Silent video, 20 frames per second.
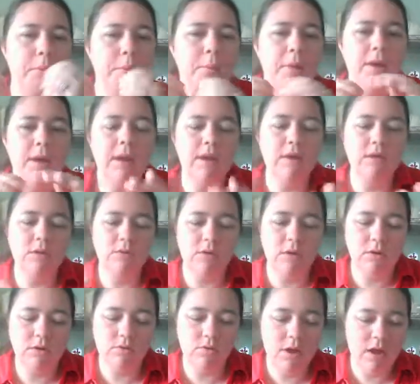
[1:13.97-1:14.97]
my nails are
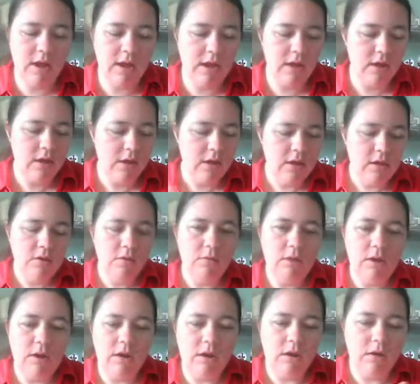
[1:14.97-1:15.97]
all dry,
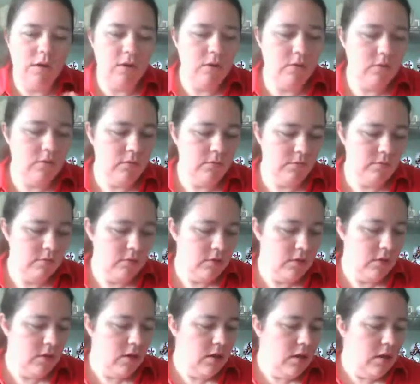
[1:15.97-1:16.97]
ready to go.
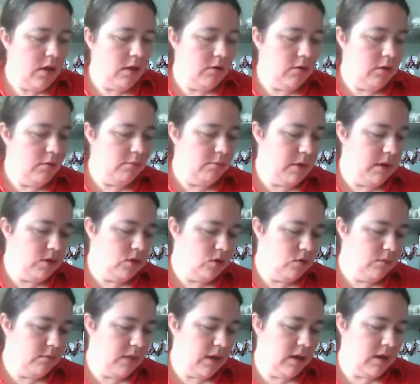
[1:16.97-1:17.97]
I'm going to
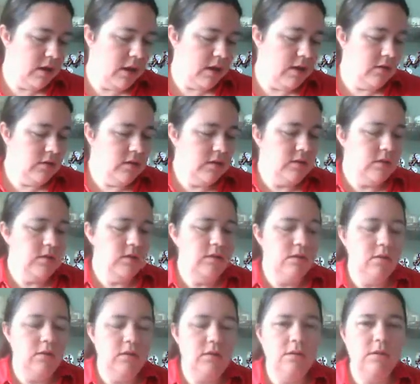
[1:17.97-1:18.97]
measure my nails,
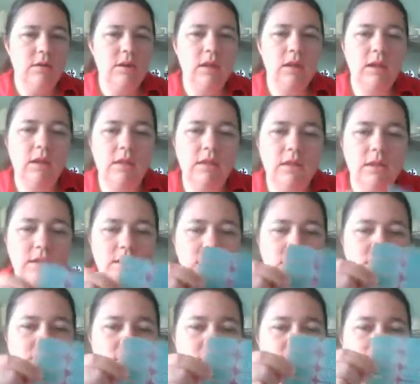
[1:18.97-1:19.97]
taking
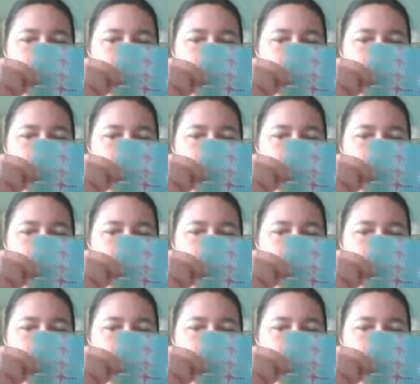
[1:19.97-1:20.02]
this,